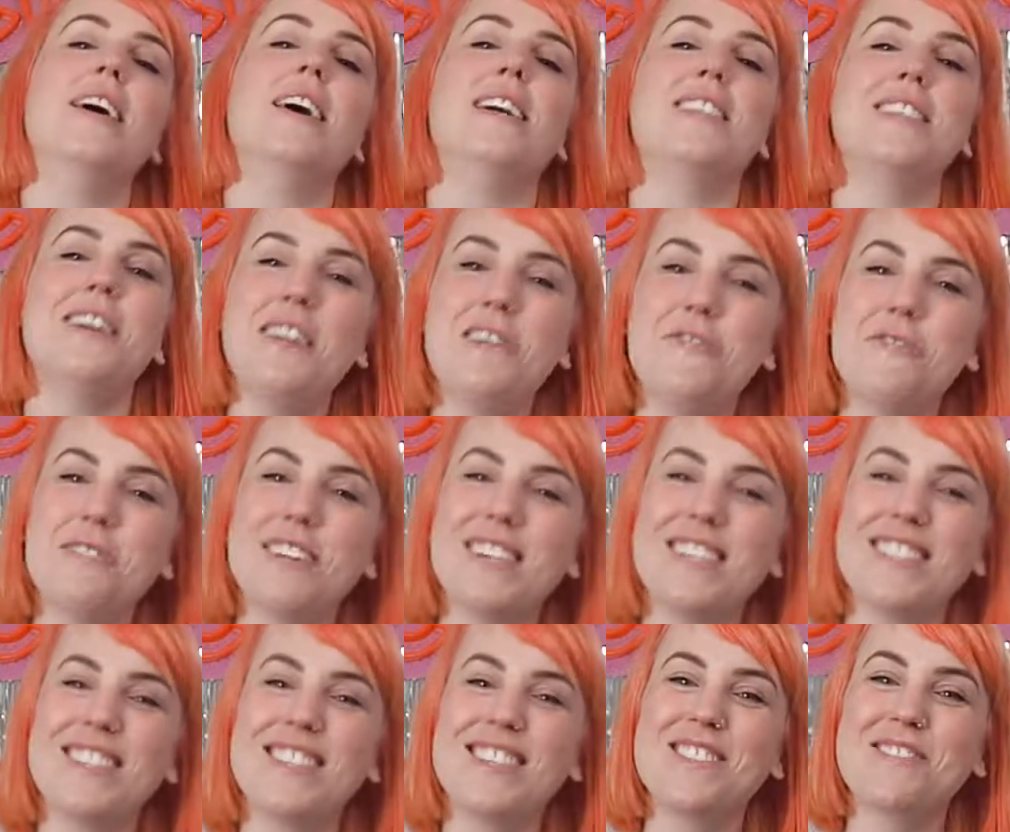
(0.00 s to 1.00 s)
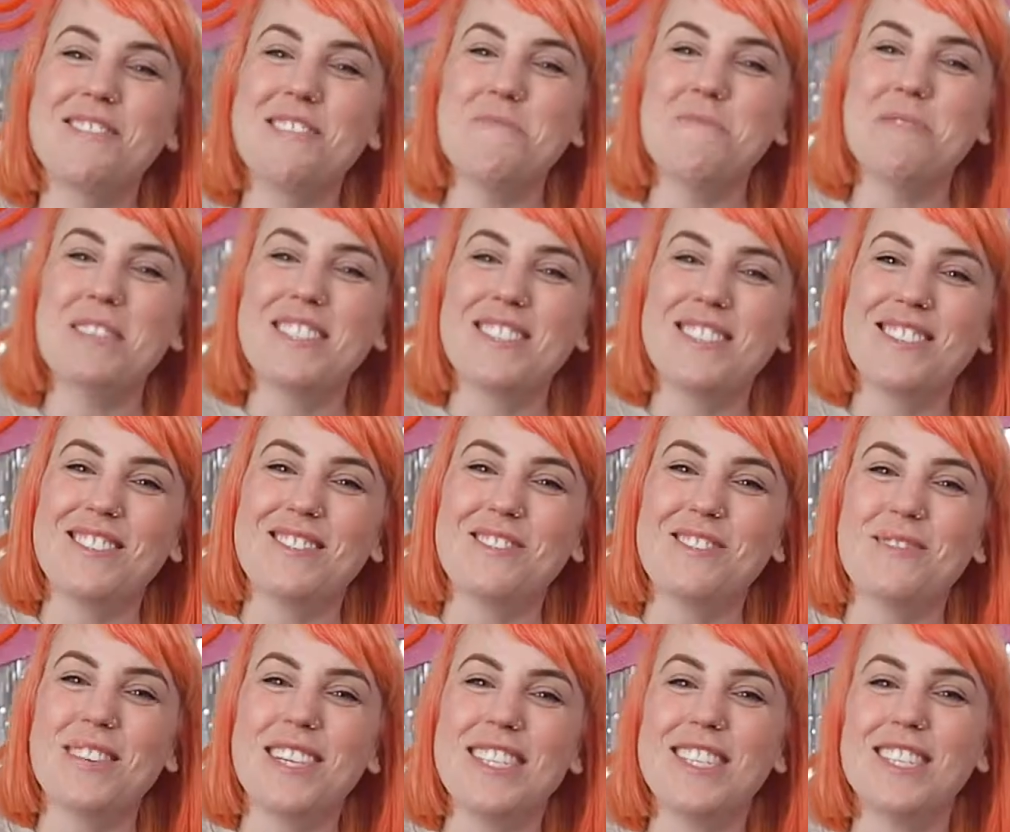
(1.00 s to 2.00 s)
I tell everyone else to do it, but I don't do
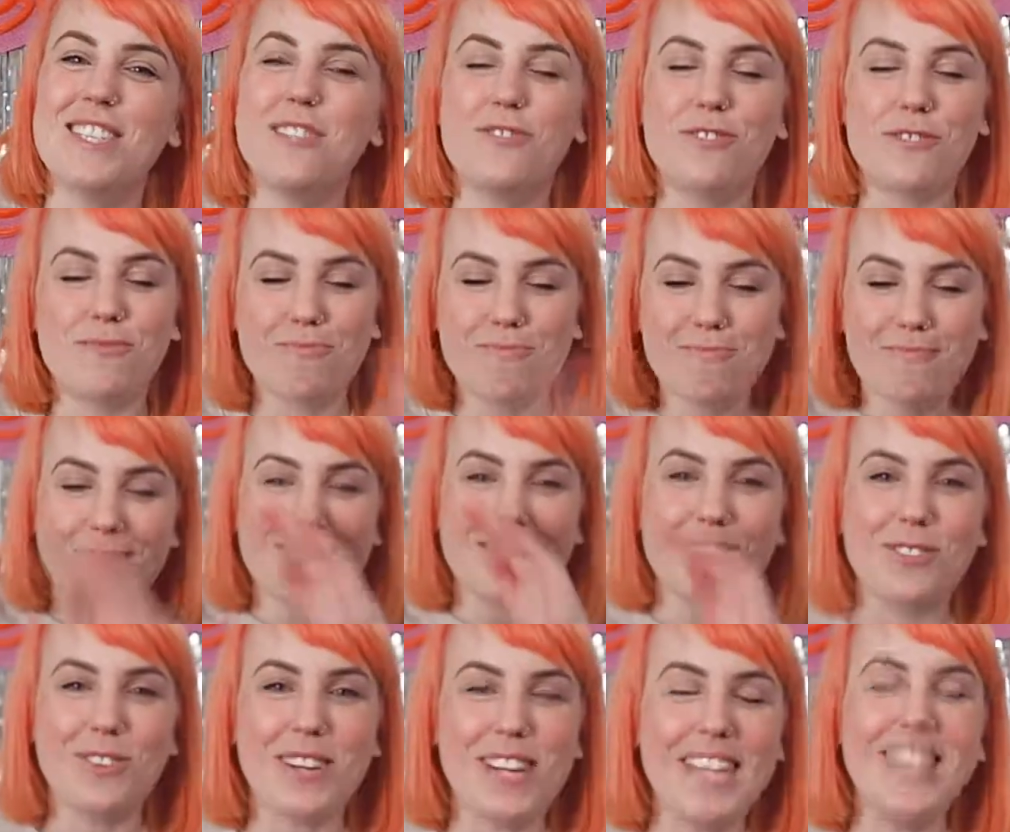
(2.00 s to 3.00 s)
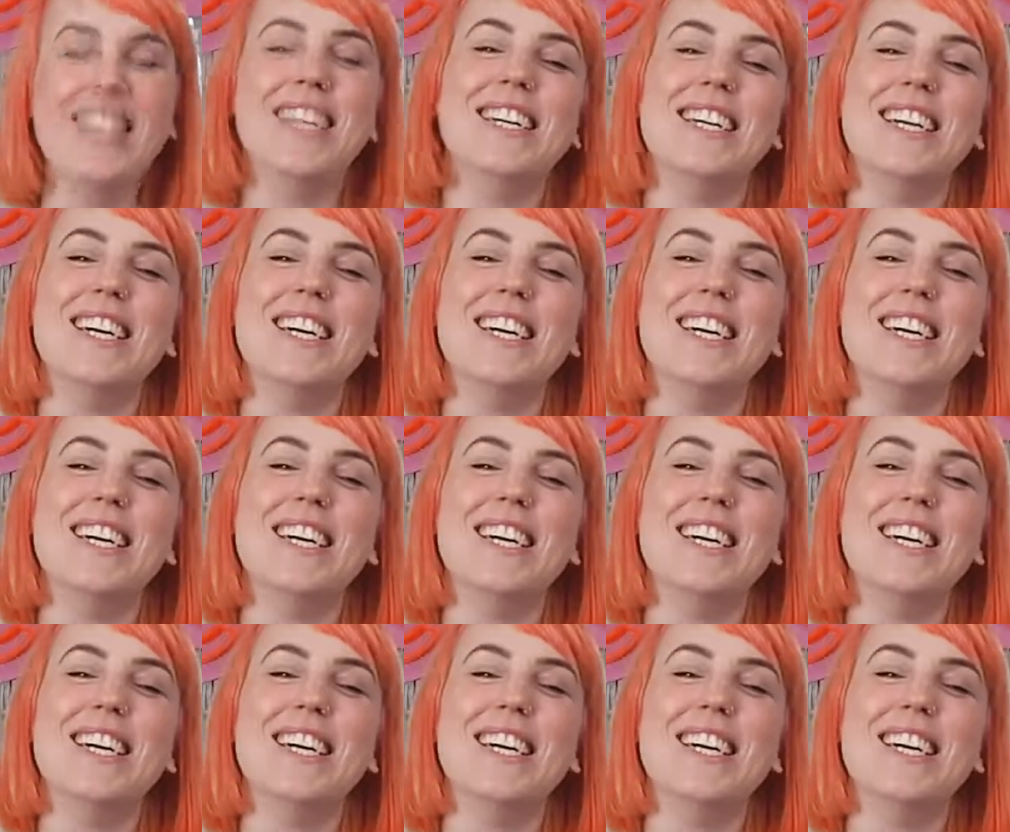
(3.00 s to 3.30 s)
it myself. Naughty.